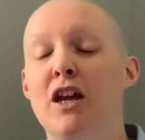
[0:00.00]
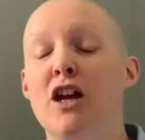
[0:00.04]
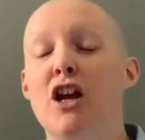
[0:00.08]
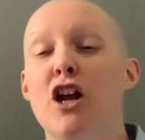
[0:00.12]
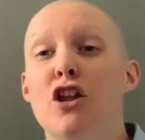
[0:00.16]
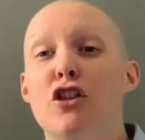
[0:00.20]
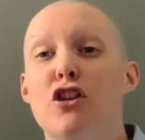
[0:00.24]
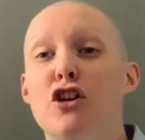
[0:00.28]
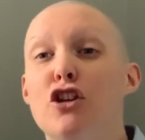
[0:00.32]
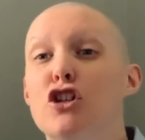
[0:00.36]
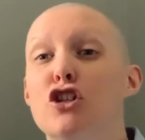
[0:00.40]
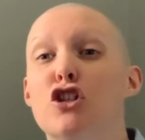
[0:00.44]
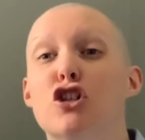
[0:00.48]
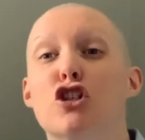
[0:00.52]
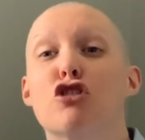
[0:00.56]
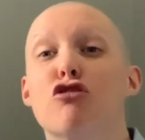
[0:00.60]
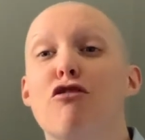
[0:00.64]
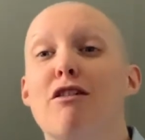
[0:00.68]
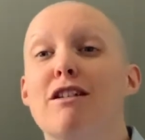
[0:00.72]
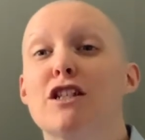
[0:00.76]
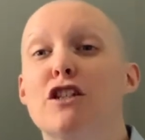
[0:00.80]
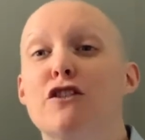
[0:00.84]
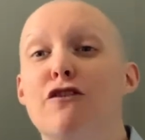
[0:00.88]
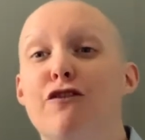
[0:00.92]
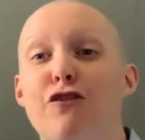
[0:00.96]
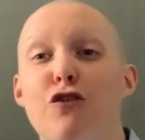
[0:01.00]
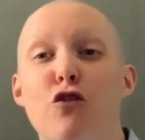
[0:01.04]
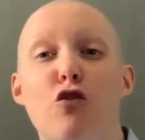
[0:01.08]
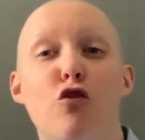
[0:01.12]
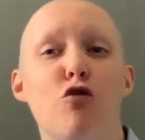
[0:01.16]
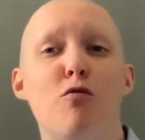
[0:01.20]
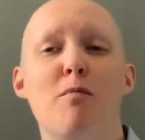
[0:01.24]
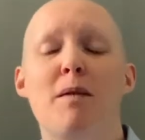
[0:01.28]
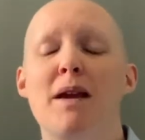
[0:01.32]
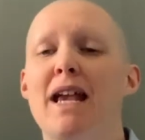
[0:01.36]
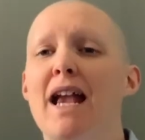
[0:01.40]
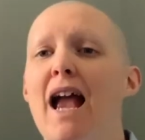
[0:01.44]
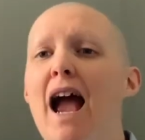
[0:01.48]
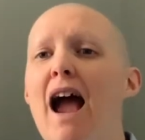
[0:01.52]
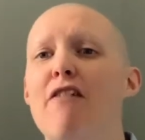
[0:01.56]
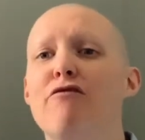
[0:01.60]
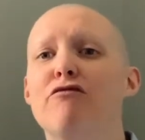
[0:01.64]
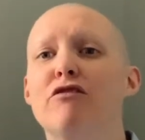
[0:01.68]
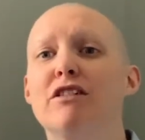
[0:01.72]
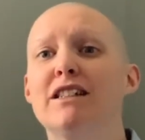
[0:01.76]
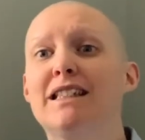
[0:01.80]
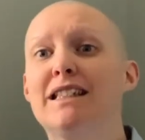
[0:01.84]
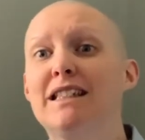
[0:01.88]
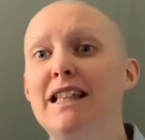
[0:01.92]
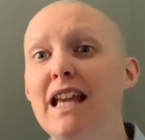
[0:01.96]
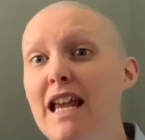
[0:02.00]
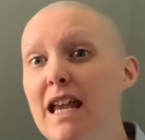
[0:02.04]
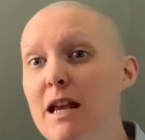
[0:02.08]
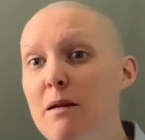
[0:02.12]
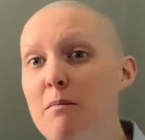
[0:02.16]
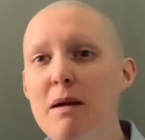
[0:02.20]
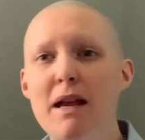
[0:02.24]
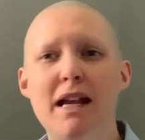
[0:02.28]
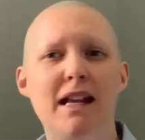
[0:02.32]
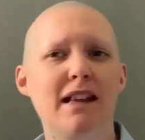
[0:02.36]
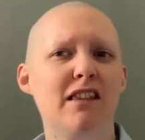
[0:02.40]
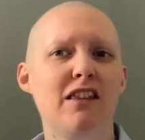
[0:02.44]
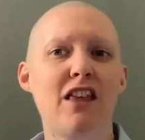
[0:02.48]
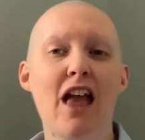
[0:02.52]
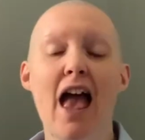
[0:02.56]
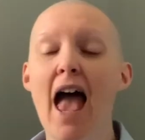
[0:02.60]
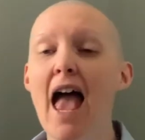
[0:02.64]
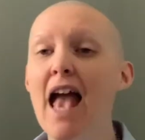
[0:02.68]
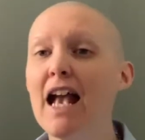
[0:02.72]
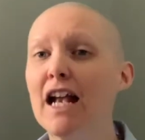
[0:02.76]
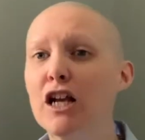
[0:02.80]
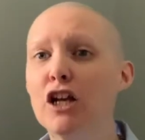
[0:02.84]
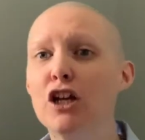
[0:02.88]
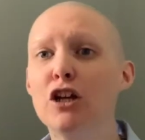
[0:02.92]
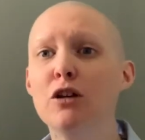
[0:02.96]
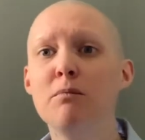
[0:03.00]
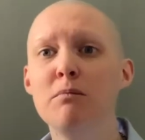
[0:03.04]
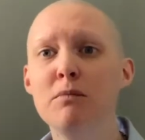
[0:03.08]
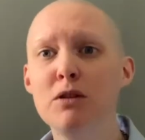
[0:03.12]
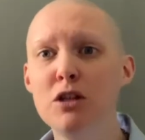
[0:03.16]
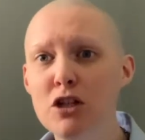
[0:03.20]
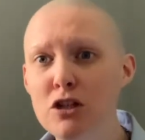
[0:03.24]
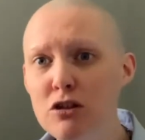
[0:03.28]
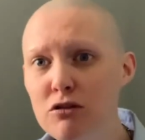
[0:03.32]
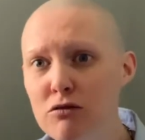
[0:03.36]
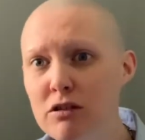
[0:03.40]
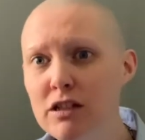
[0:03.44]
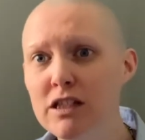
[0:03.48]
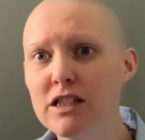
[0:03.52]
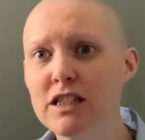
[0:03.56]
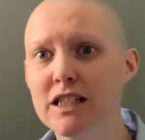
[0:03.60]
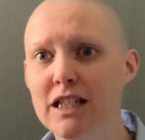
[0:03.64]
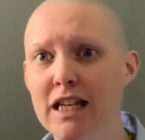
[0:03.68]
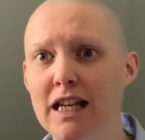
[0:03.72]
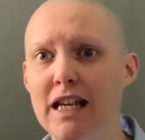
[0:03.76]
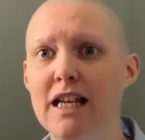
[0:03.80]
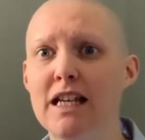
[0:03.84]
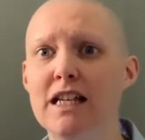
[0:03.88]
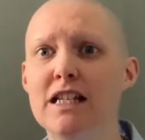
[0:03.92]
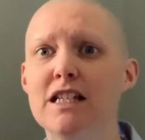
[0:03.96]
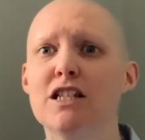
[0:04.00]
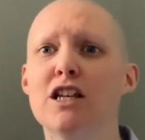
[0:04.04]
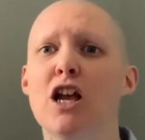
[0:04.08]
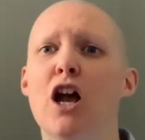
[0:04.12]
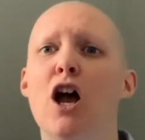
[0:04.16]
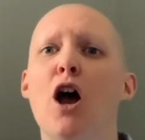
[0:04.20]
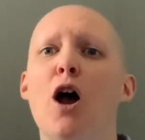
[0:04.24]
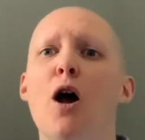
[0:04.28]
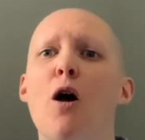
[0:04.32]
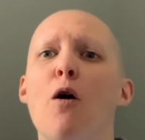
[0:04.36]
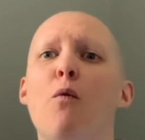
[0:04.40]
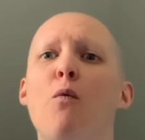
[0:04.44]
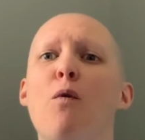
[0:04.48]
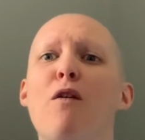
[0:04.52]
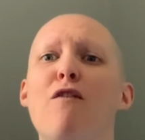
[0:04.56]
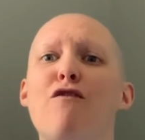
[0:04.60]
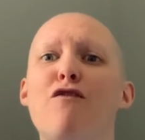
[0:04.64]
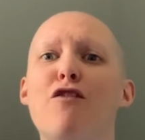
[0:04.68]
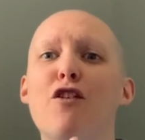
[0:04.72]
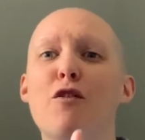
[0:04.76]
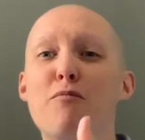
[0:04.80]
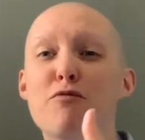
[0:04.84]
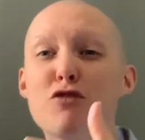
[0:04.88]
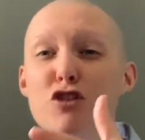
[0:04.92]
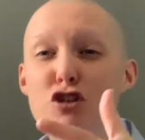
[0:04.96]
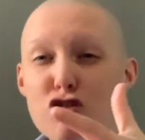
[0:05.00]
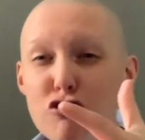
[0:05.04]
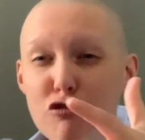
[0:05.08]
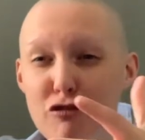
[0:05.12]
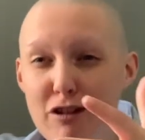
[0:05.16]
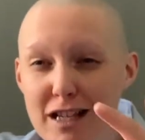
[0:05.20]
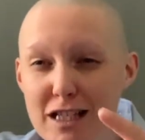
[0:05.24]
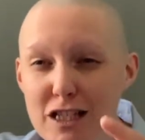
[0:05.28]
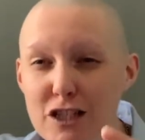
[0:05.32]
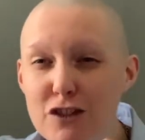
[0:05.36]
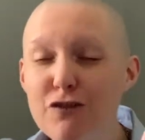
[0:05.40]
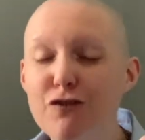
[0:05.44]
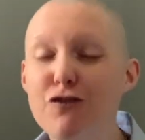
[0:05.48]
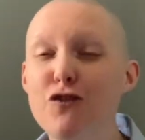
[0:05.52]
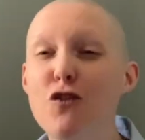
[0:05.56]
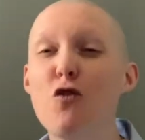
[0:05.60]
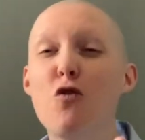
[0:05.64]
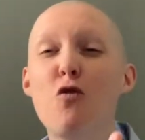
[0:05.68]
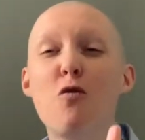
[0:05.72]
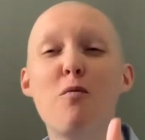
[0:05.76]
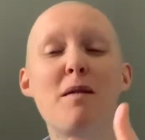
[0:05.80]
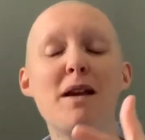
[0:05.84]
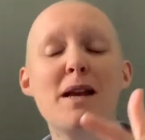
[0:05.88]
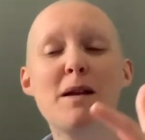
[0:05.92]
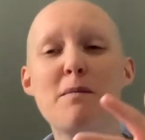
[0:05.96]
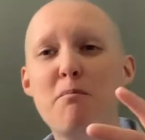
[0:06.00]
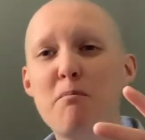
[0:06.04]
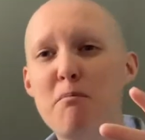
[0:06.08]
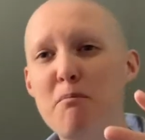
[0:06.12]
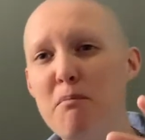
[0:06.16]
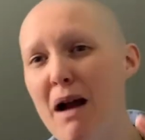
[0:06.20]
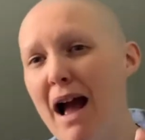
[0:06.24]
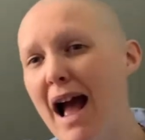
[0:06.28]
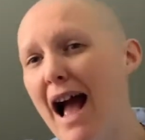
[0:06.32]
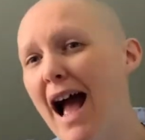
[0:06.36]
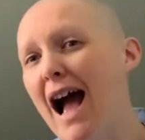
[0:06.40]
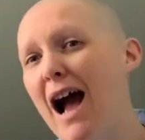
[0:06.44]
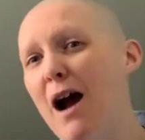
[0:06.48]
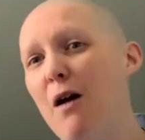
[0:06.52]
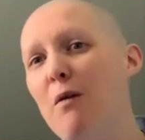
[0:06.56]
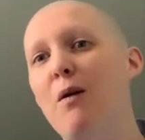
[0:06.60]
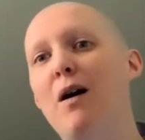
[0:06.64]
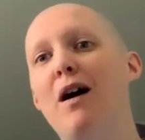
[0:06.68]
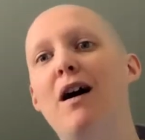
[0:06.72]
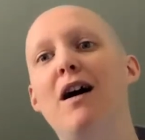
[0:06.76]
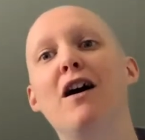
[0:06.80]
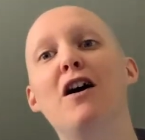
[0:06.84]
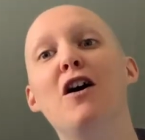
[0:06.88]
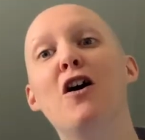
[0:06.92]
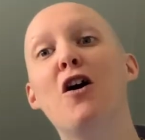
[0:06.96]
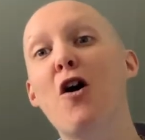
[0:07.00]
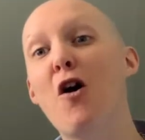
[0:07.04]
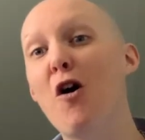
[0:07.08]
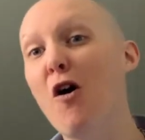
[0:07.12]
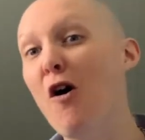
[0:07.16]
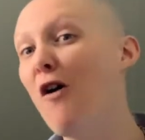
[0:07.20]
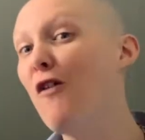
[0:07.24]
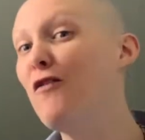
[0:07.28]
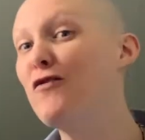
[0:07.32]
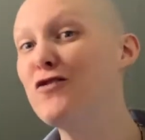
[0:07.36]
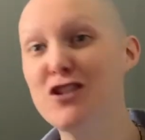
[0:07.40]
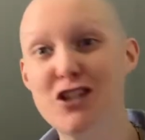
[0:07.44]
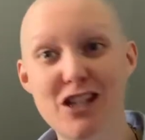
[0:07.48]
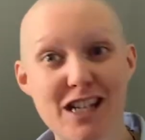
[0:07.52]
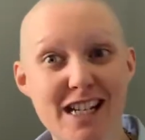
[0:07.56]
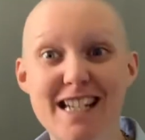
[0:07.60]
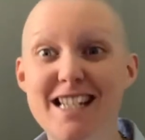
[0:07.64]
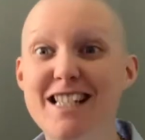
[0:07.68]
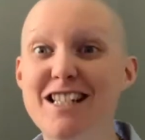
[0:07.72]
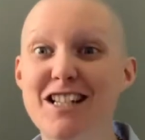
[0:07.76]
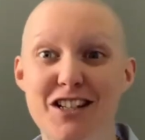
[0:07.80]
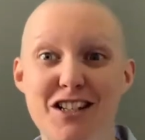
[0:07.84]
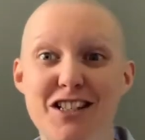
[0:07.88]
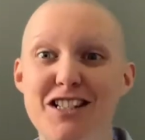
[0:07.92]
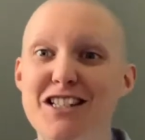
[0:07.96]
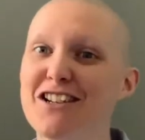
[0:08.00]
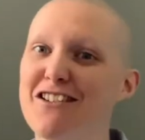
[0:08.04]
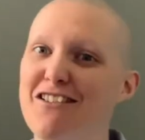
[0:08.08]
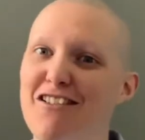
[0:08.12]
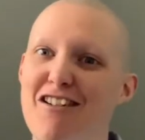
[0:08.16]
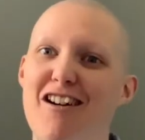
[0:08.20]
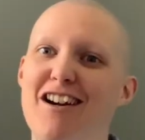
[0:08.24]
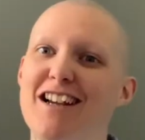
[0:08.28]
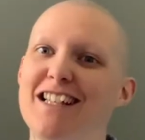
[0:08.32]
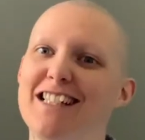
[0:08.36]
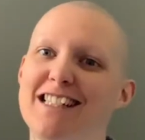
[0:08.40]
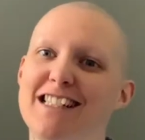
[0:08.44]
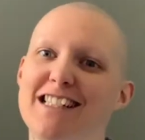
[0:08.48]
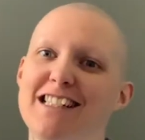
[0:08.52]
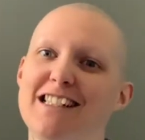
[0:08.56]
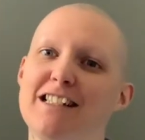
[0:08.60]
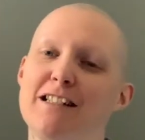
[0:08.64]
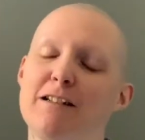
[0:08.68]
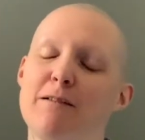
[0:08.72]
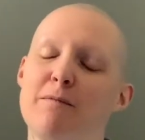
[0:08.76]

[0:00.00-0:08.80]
that are transforming and redeeming their communities with the transforming power of Jesus Christ.